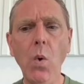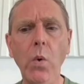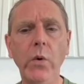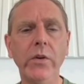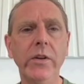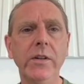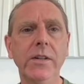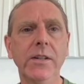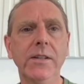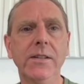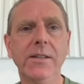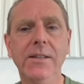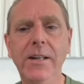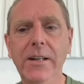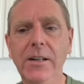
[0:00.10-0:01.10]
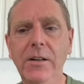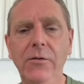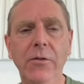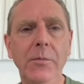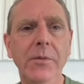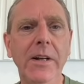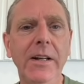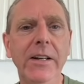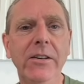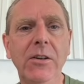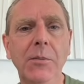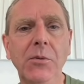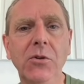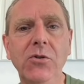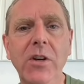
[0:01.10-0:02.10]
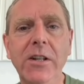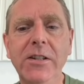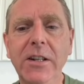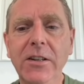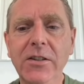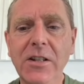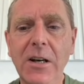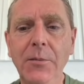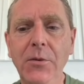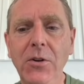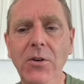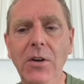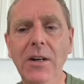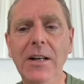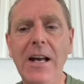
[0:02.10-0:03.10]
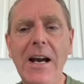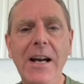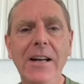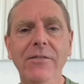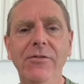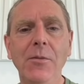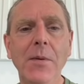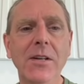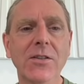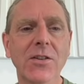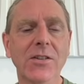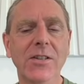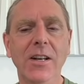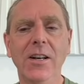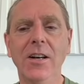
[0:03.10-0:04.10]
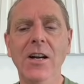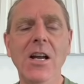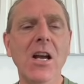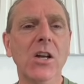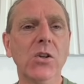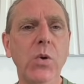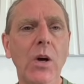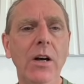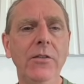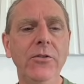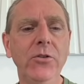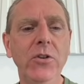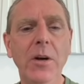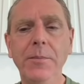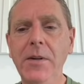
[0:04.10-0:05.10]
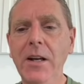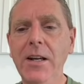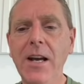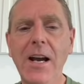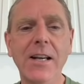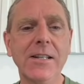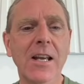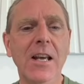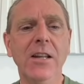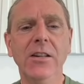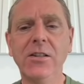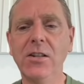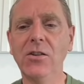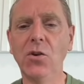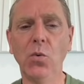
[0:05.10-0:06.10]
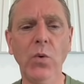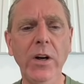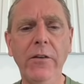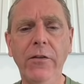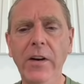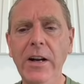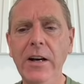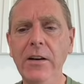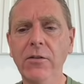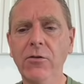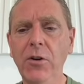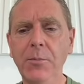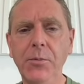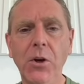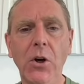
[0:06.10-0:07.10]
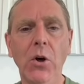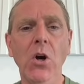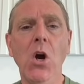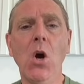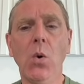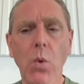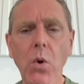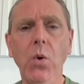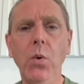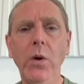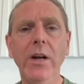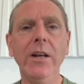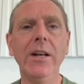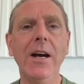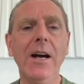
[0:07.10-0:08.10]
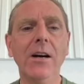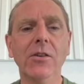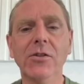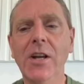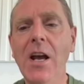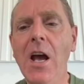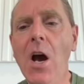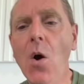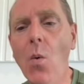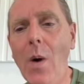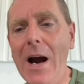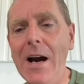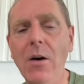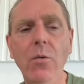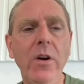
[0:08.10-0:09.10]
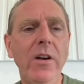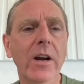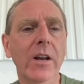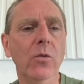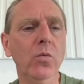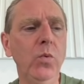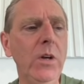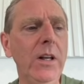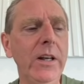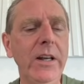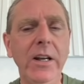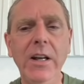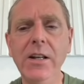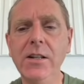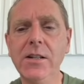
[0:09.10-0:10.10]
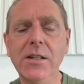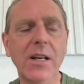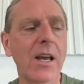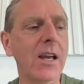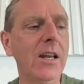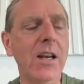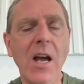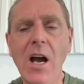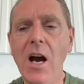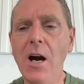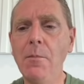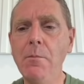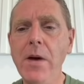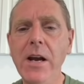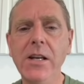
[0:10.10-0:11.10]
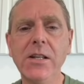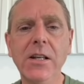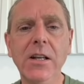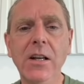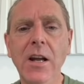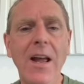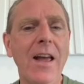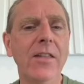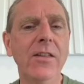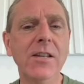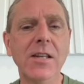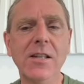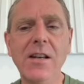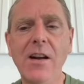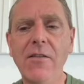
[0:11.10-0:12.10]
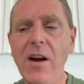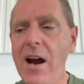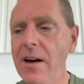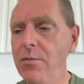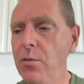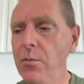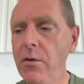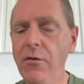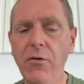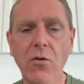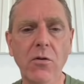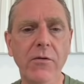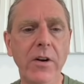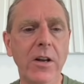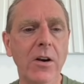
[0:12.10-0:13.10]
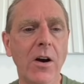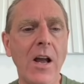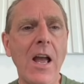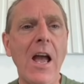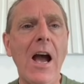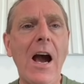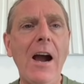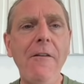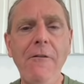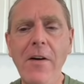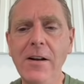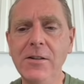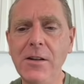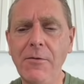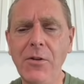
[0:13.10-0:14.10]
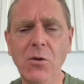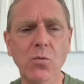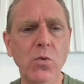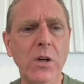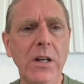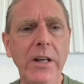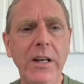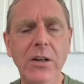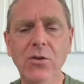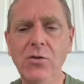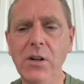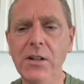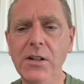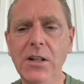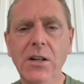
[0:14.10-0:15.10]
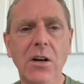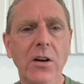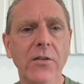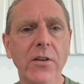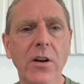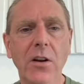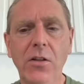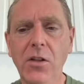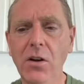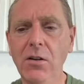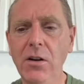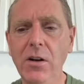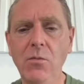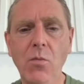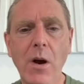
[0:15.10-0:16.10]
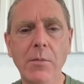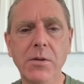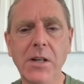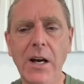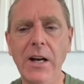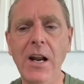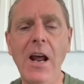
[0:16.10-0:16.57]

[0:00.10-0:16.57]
This is Daryl from Daily Crypto Trade Signals coming to you live from Asia. Sir, 12 noon update, guys. This is the Ric Flair of crypto. Woo, in the house. Wow, we got a really insane, amazing, this has never happened before video. I found something really interesting on the Ethereum website.